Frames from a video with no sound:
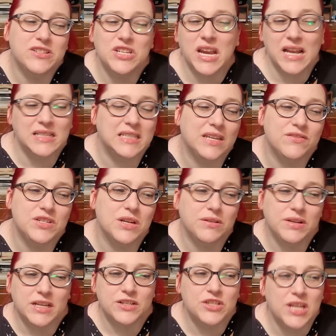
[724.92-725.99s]

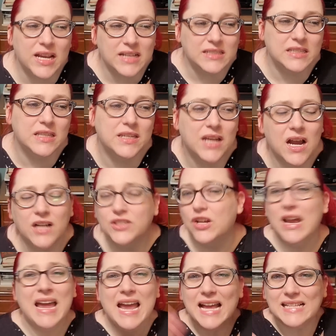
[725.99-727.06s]
a chance as the
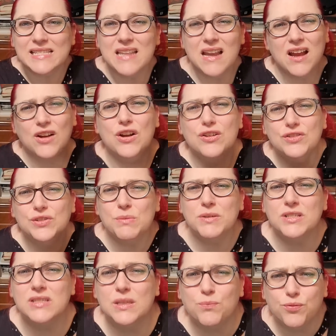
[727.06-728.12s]
Doctor, it's not her so
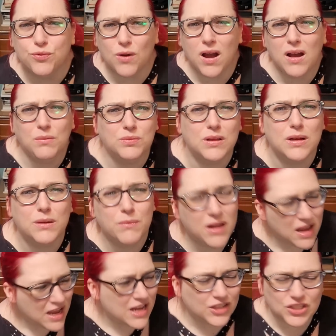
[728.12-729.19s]
much as the problem.
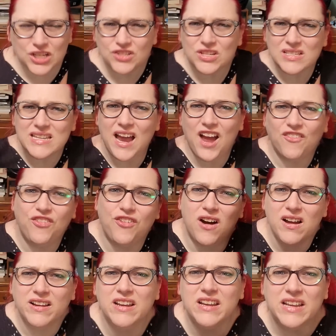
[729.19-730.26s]
She's just not
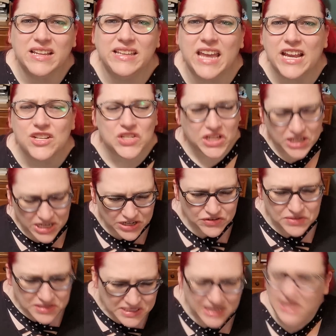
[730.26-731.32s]
fun and engaging and
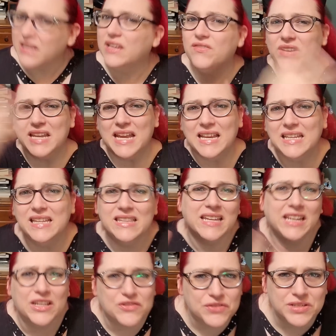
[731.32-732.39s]
interesting and given
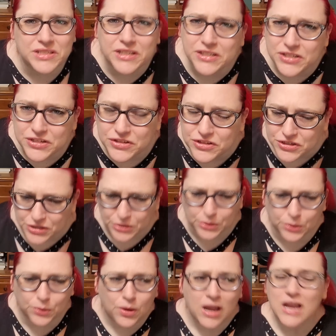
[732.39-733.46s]
anything interesting to
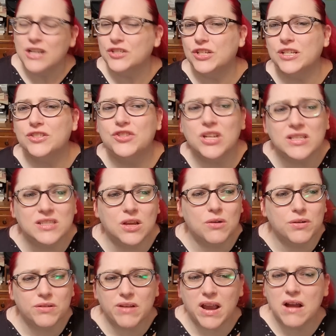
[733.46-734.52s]
do. She's just
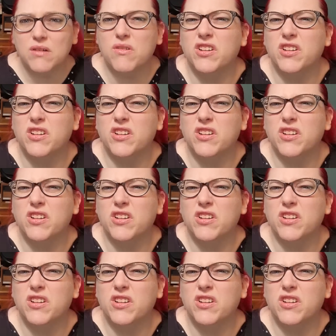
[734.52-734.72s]
going around